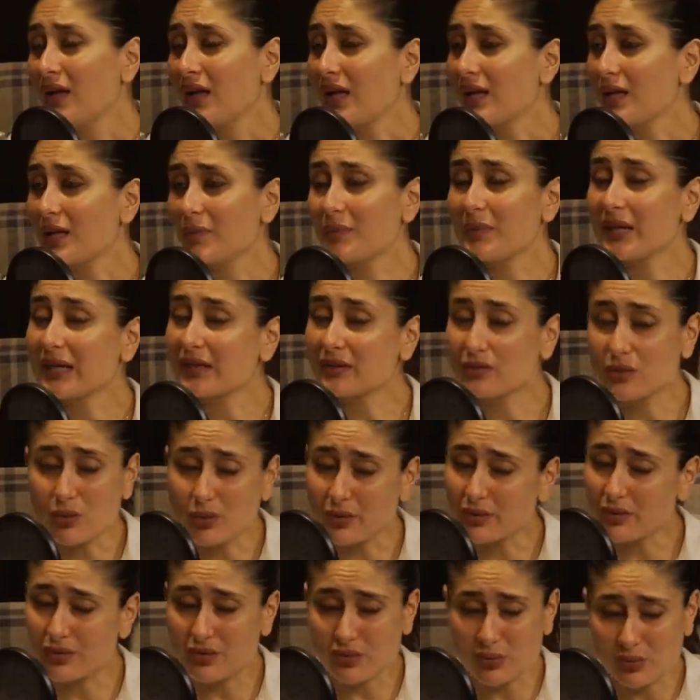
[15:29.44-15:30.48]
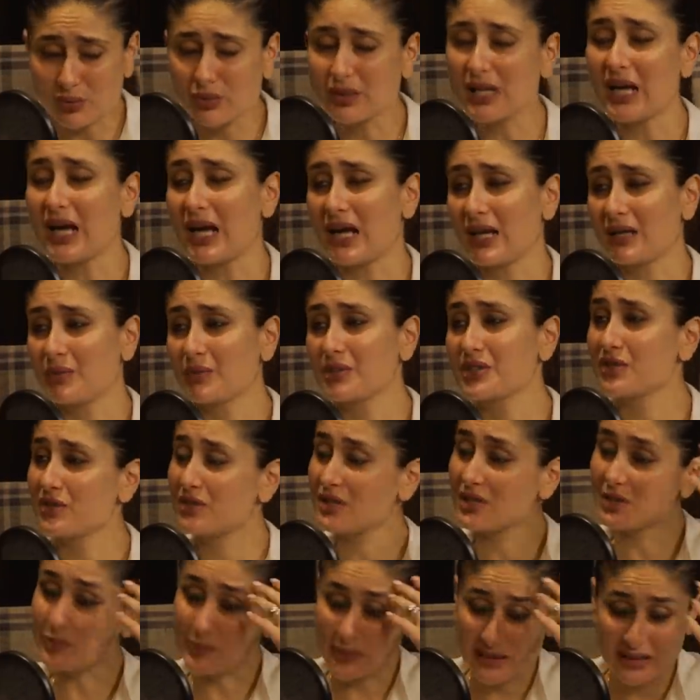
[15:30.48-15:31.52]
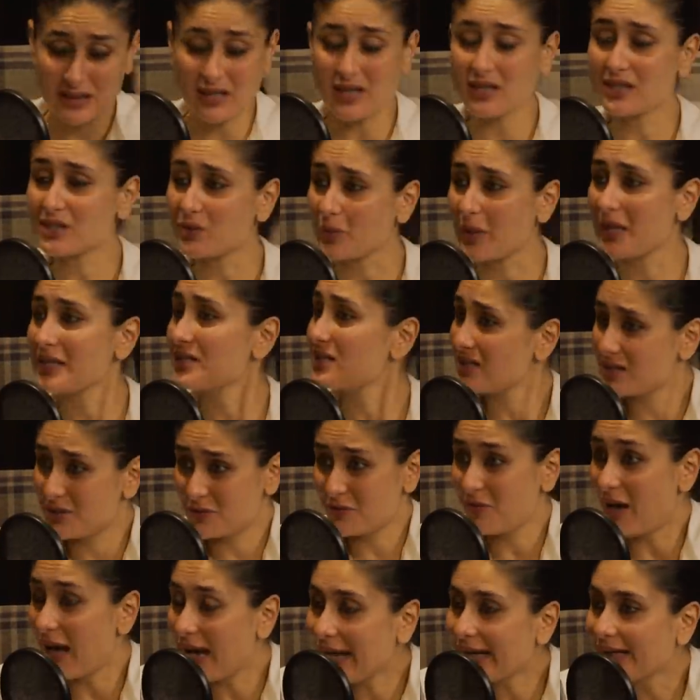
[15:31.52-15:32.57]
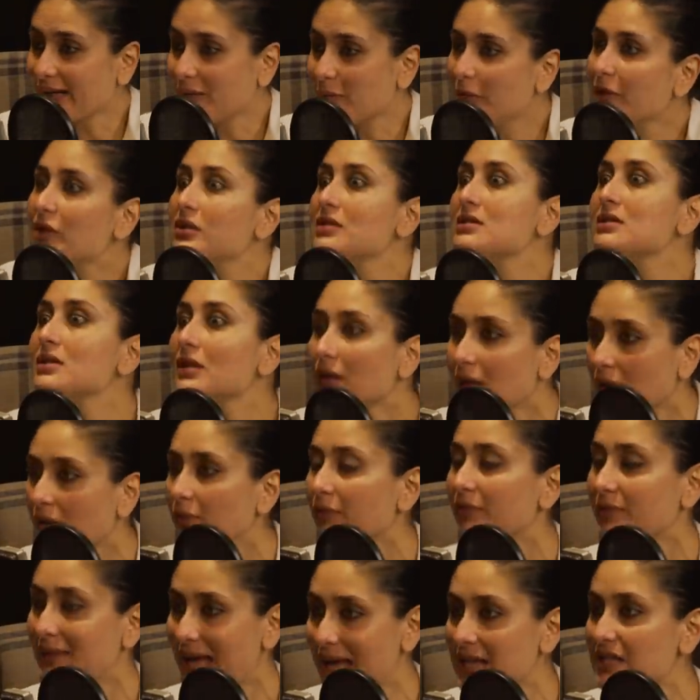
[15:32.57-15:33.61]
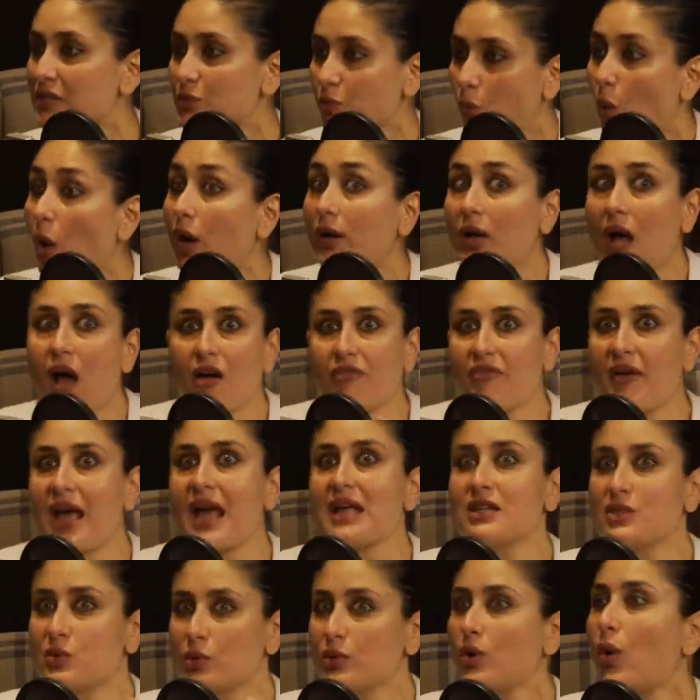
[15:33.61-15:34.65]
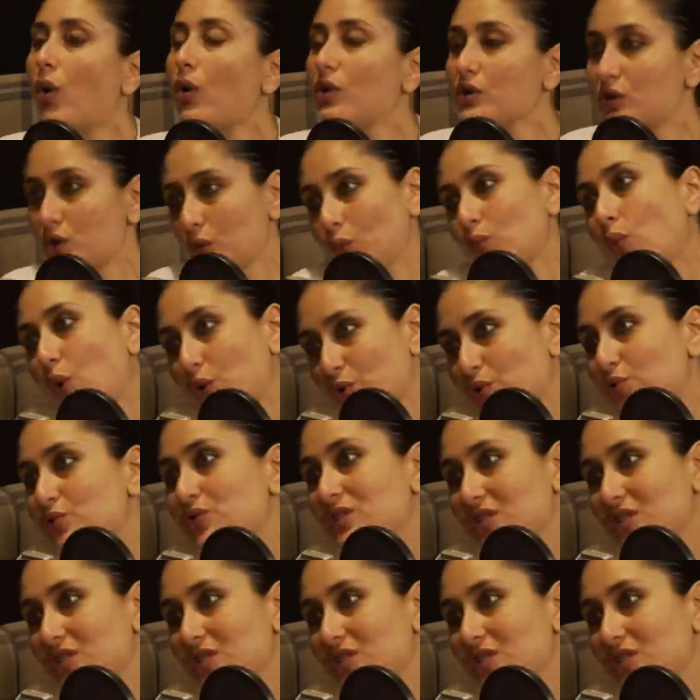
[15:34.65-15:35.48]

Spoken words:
And I'm like, don't do that. We should just be in our sweats. It's fine. Because that's what our fans would also want to